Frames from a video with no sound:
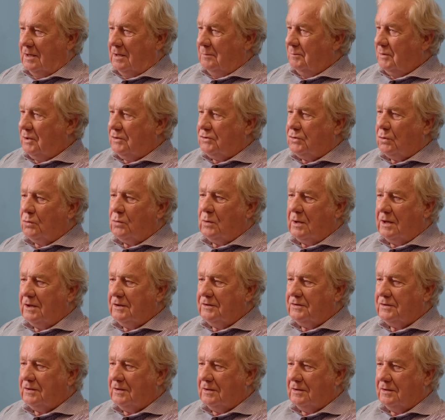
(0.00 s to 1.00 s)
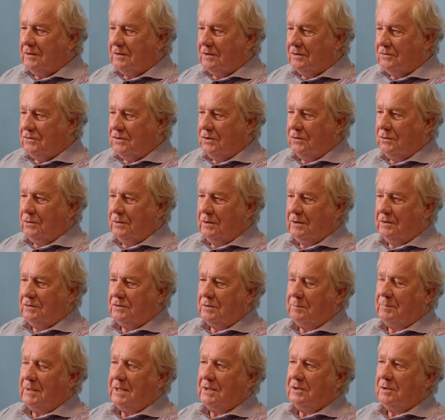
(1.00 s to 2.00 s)
But it's always the journey.
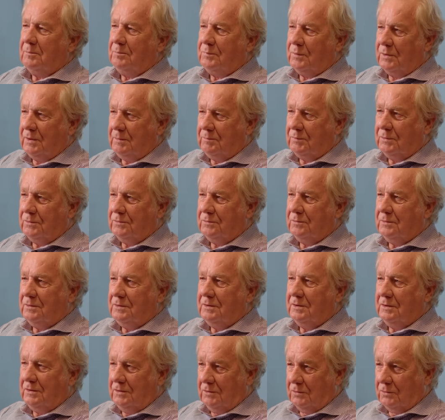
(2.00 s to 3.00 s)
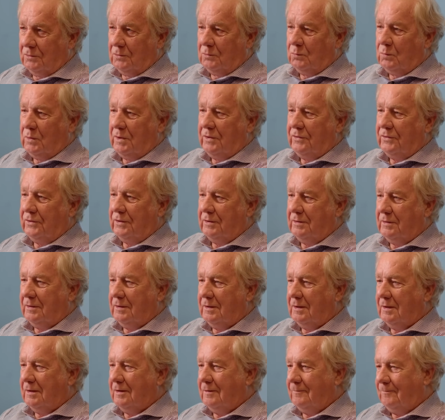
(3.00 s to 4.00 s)
It's about the people you do it with,
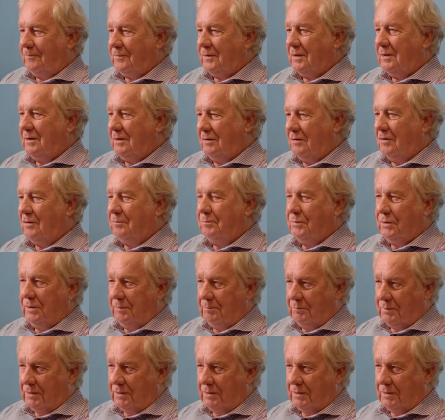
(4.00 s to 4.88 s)
and you know, I've been